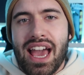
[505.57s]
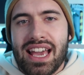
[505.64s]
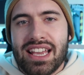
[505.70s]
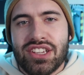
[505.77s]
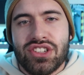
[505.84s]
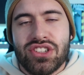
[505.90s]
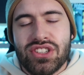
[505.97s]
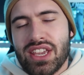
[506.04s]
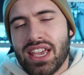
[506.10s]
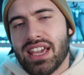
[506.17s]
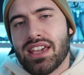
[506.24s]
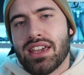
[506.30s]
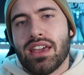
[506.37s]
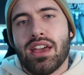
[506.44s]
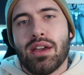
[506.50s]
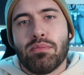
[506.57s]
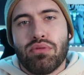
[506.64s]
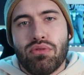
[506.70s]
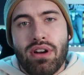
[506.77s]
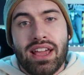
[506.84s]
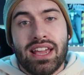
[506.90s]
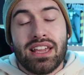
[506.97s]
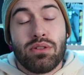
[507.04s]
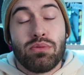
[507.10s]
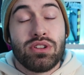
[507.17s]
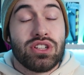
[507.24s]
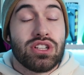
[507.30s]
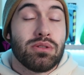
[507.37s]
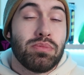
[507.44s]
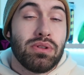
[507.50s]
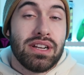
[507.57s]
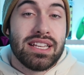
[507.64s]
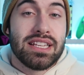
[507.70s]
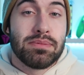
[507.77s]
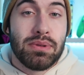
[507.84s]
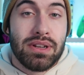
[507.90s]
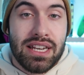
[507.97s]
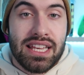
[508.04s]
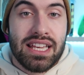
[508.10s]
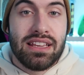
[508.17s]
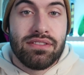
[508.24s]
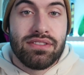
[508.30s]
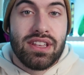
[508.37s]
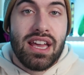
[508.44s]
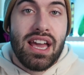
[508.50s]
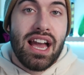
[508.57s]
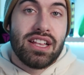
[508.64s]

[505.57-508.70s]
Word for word: a sick prank, which the police believed,